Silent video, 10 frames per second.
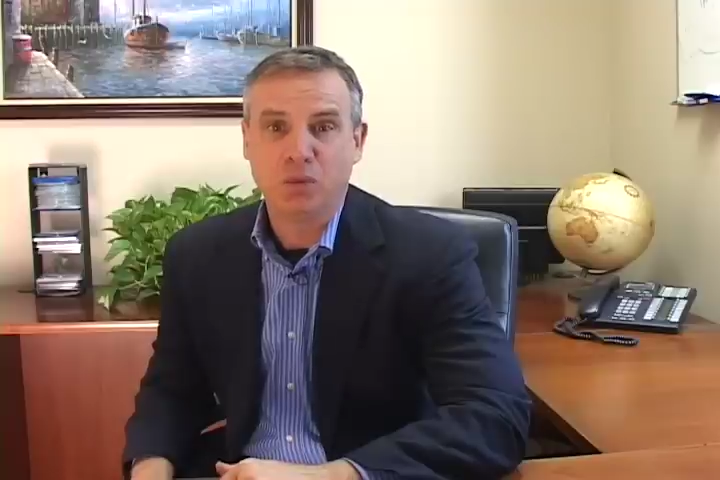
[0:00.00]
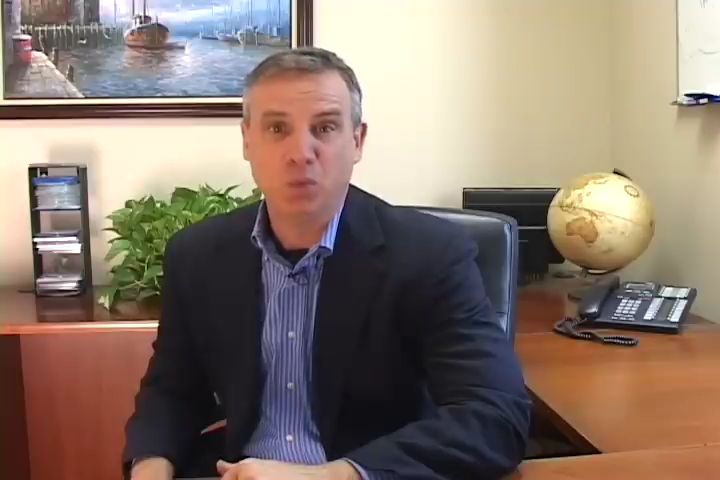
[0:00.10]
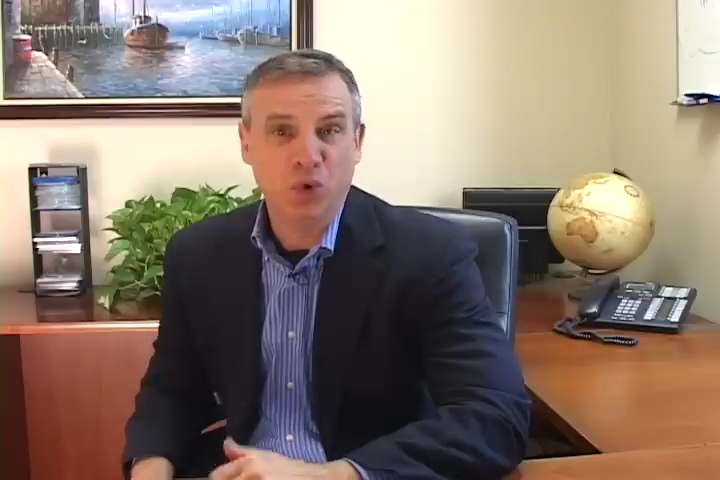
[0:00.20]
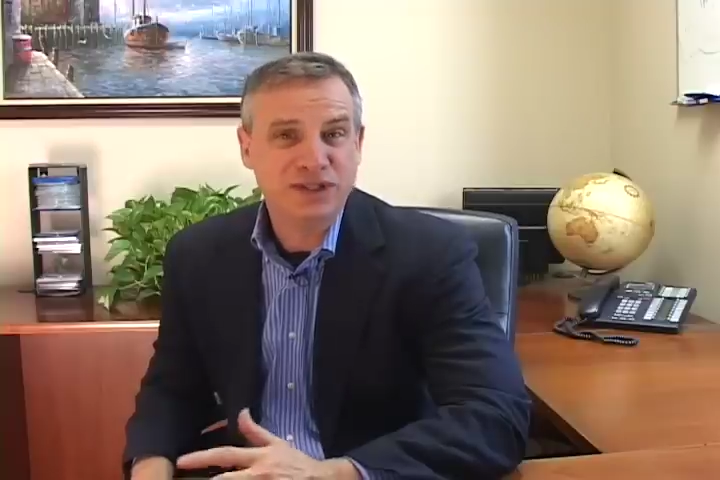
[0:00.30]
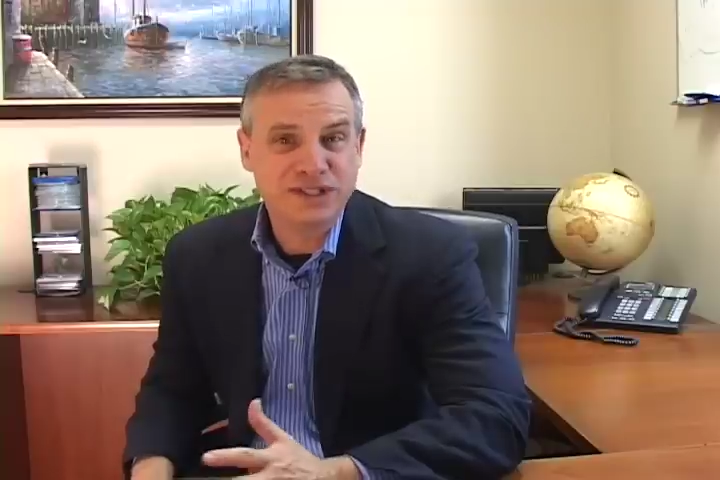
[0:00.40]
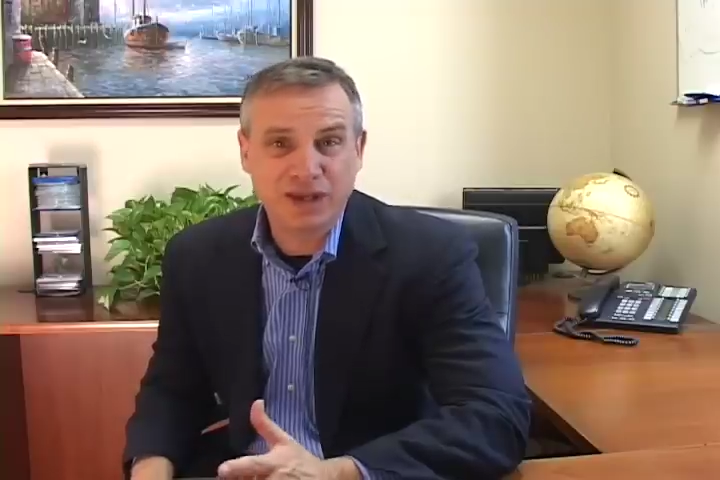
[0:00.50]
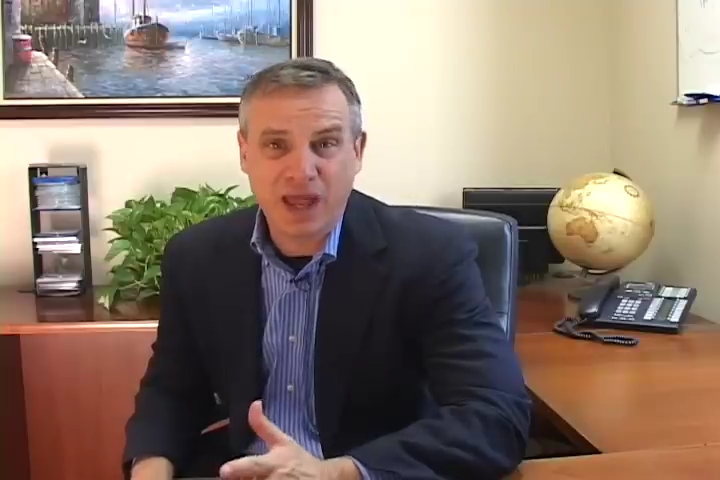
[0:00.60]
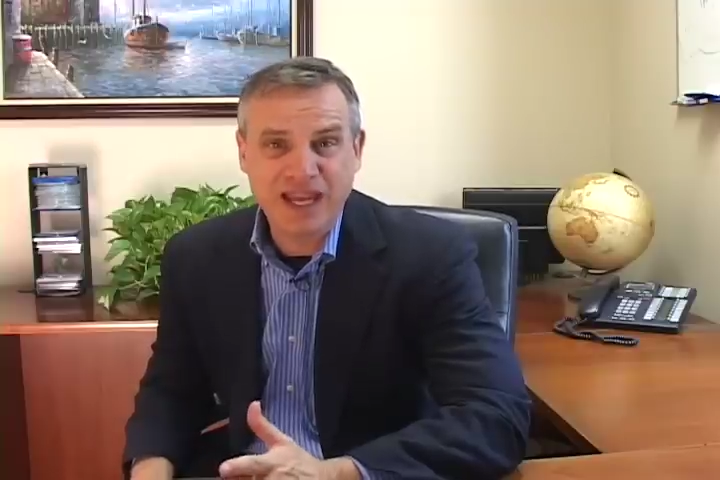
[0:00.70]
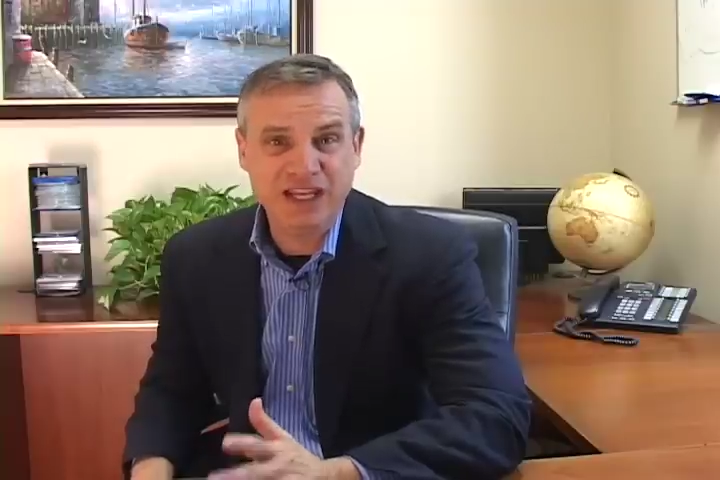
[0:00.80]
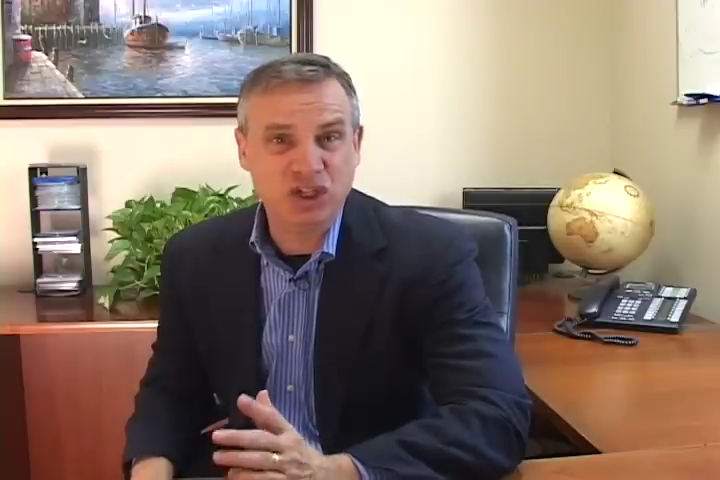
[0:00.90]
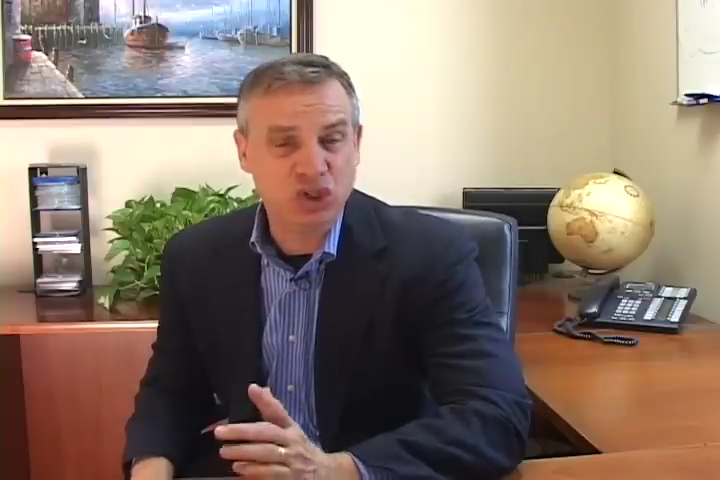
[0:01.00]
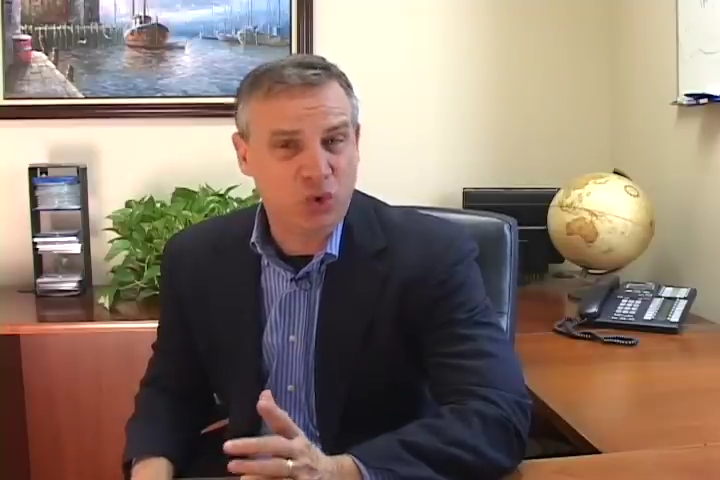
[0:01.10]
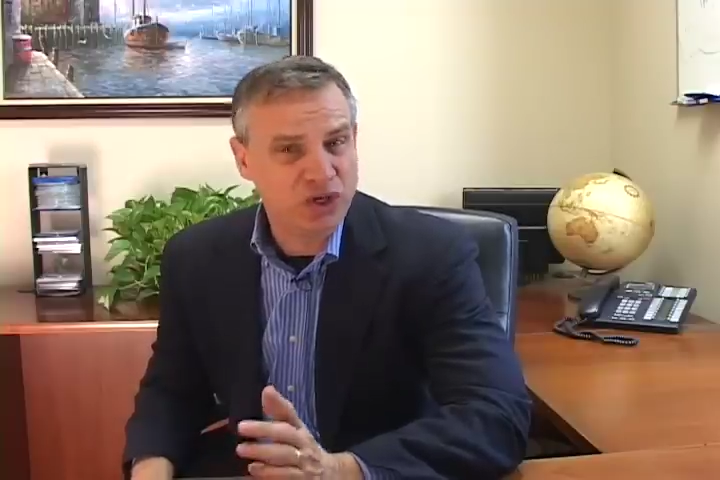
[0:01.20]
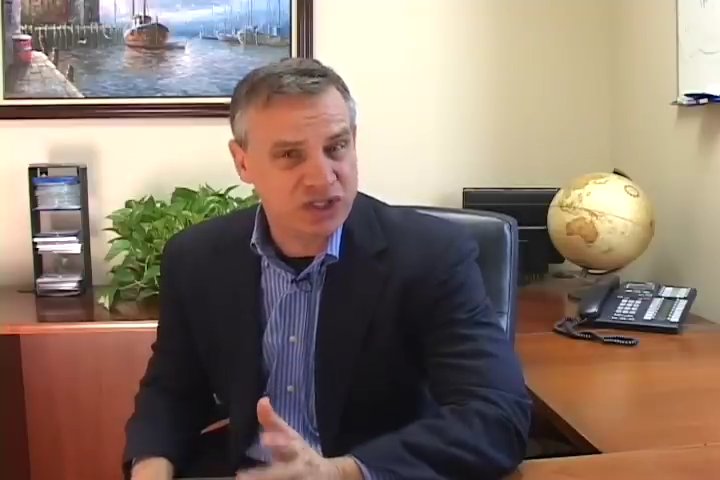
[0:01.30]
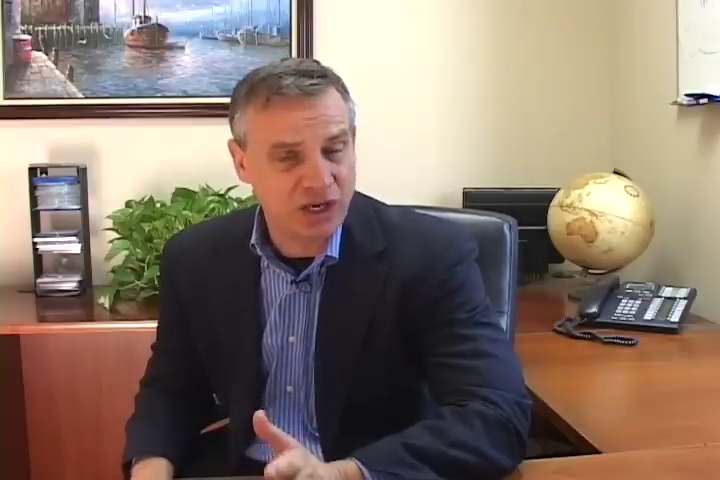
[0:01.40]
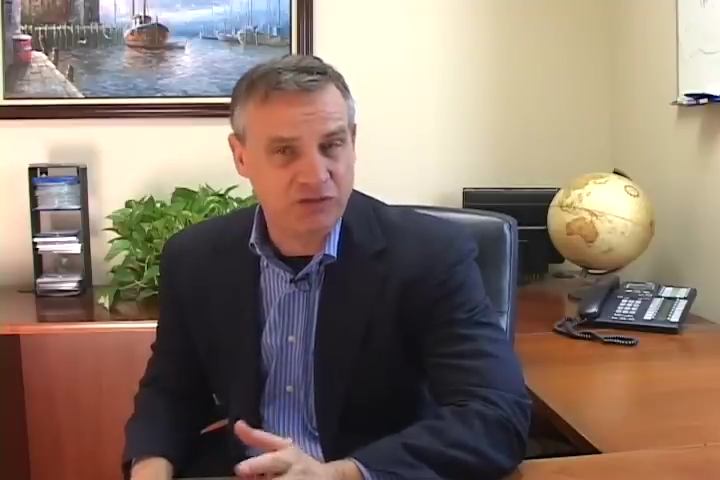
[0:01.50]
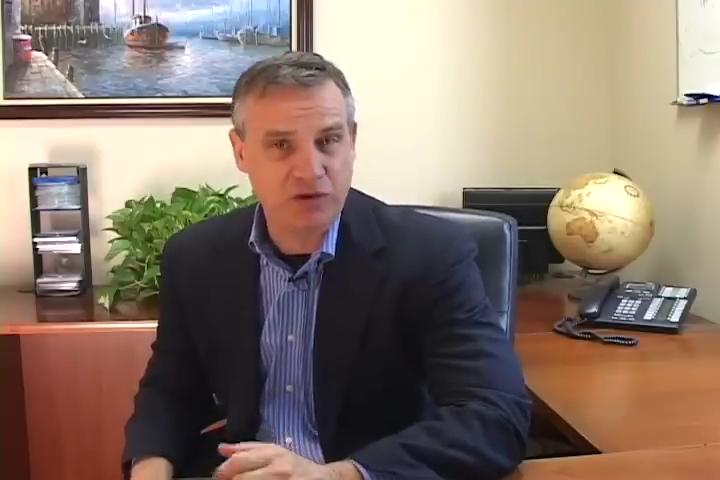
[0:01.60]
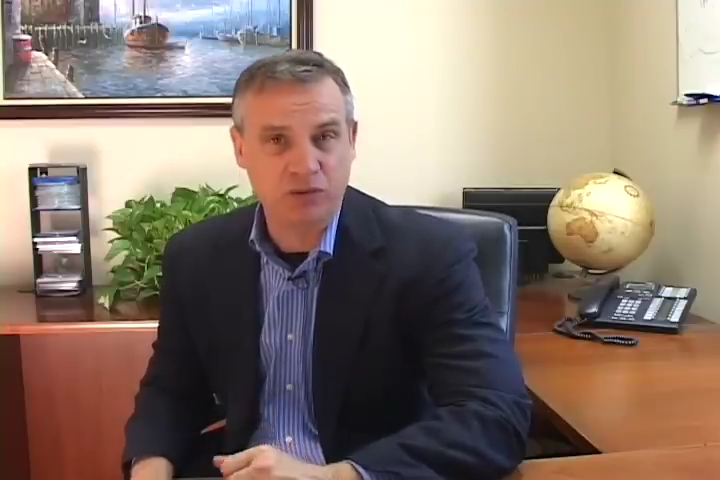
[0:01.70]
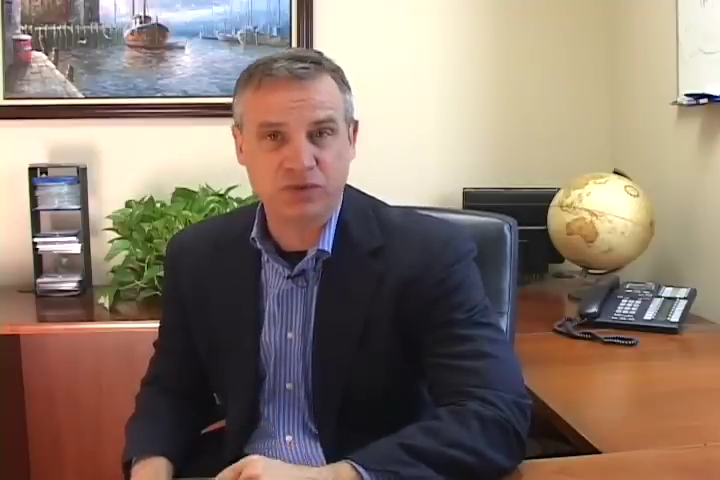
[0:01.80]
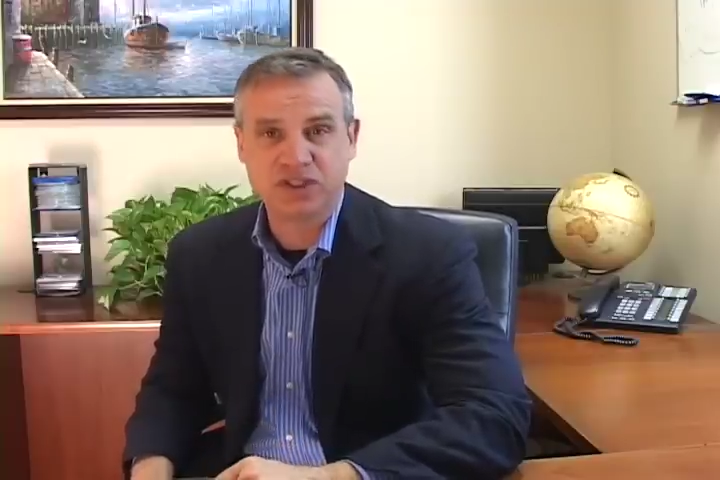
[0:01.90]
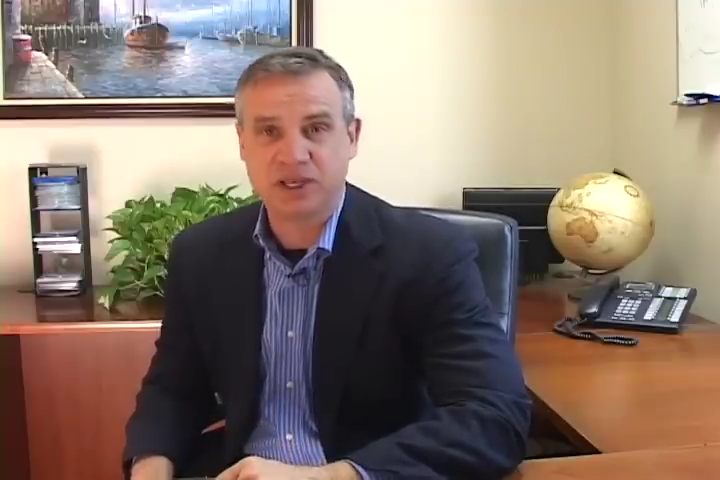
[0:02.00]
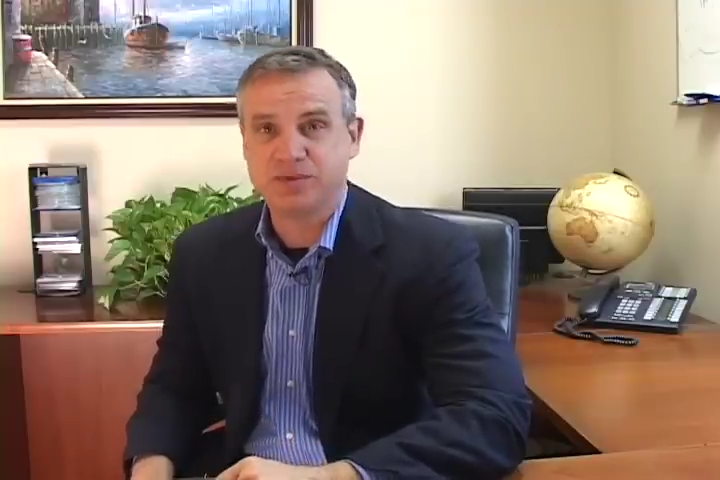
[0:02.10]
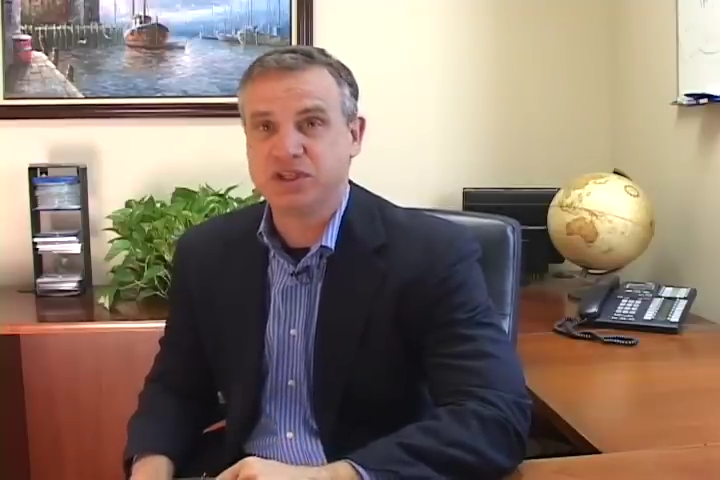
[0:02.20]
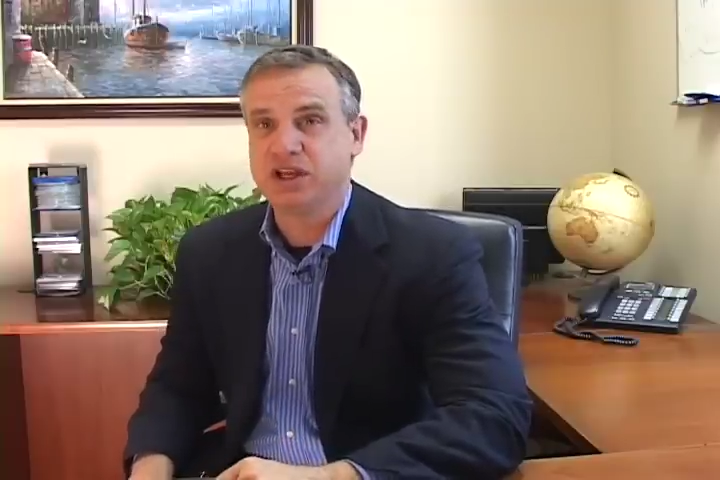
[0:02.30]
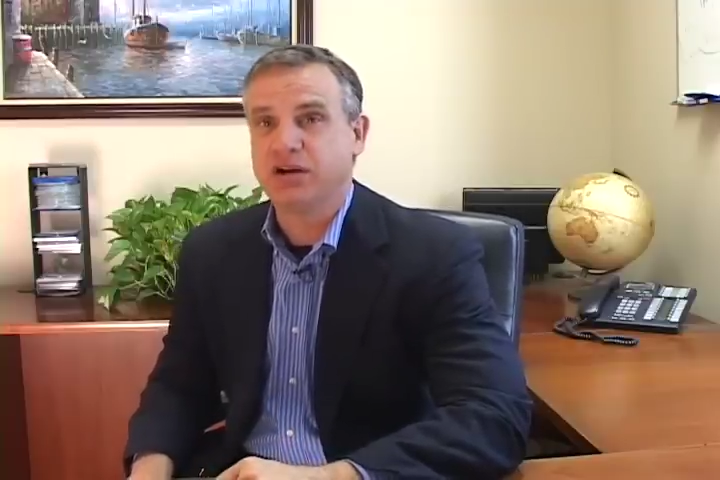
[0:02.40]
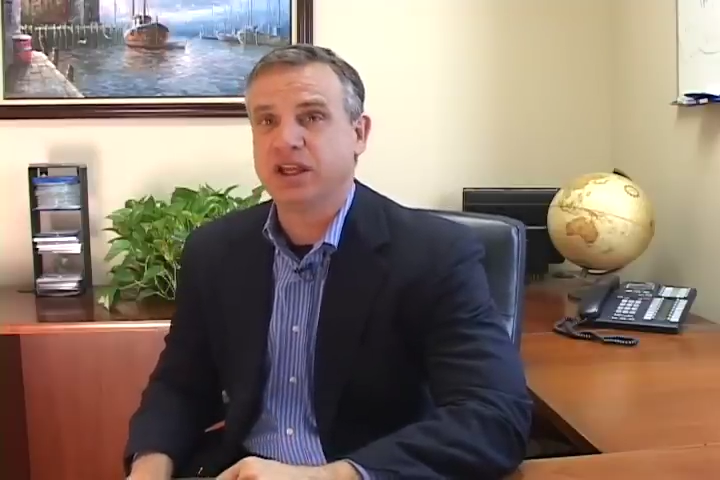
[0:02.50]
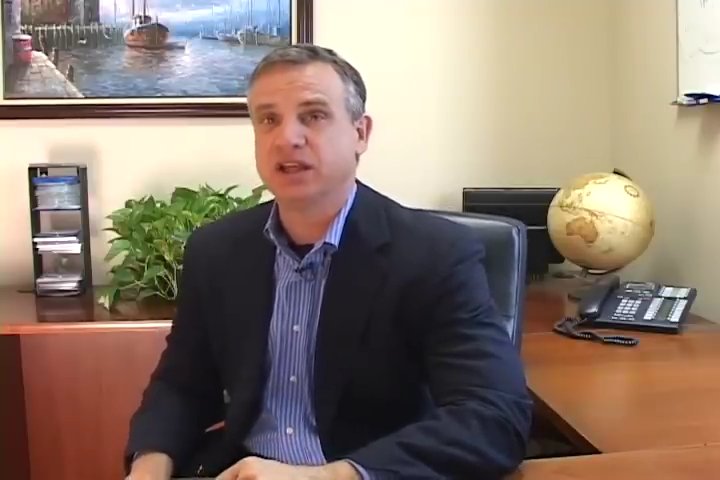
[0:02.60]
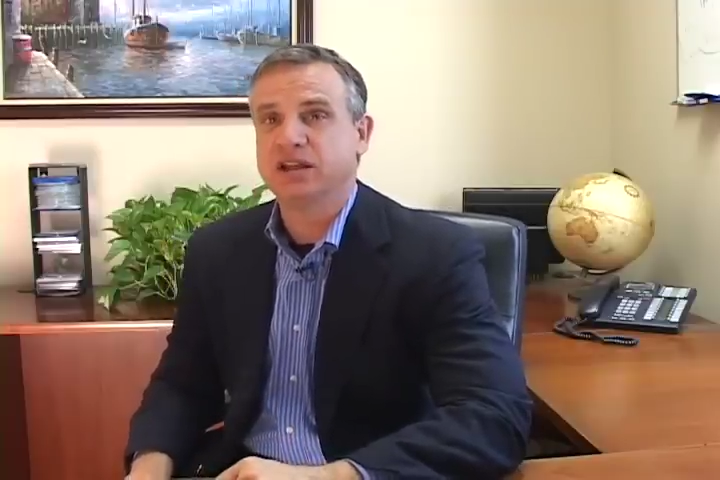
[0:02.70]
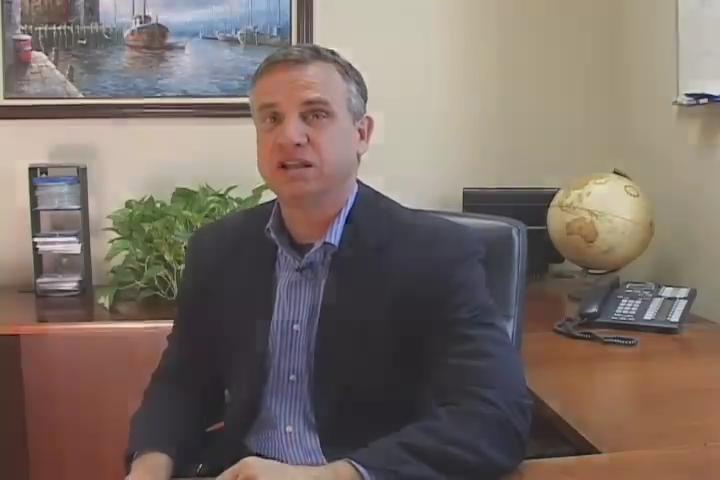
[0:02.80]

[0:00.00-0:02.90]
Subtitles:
What's it like in your telephone reception area?